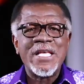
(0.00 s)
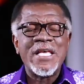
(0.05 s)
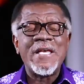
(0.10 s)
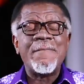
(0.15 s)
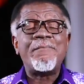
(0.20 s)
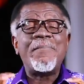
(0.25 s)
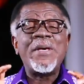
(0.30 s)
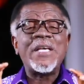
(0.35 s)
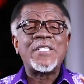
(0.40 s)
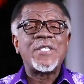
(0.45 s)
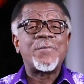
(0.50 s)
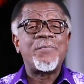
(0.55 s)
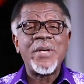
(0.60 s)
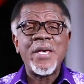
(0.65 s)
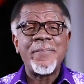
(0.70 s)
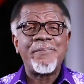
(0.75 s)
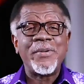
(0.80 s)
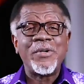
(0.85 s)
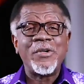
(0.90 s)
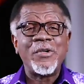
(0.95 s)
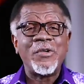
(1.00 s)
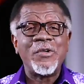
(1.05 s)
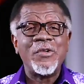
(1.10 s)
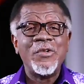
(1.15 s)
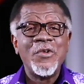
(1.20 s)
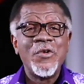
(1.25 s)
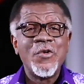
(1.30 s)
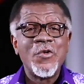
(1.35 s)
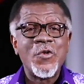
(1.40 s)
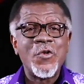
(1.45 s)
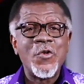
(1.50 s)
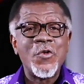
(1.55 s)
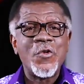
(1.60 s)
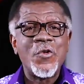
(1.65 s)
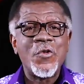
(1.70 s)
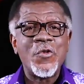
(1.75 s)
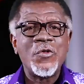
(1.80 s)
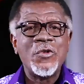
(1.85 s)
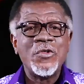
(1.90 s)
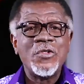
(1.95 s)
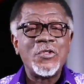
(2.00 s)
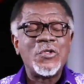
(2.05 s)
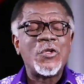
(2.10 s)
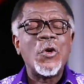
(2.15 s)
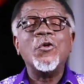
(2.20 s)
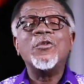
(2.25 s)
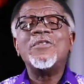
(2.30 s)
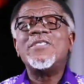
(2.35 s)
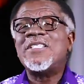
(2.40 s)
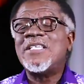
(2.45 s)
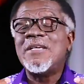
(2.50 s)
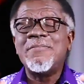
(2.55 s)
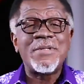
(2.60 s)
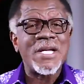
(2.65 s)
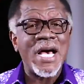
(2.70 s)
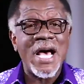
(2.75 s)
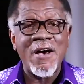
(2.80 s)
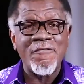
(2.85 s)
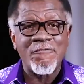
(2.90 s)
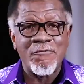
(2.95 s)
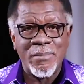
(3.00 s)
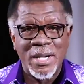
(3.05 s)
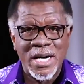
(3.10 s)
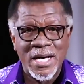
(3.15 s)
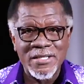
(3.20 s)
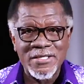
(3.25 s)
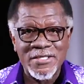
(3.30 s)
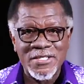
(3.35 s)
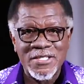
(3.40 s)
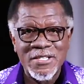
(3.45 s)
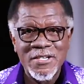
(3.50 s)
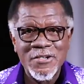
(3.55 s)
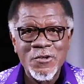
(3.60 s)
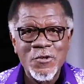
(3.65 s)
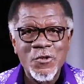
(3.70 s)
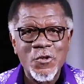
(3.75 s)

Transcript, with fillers: He picks people who don't seem to have much,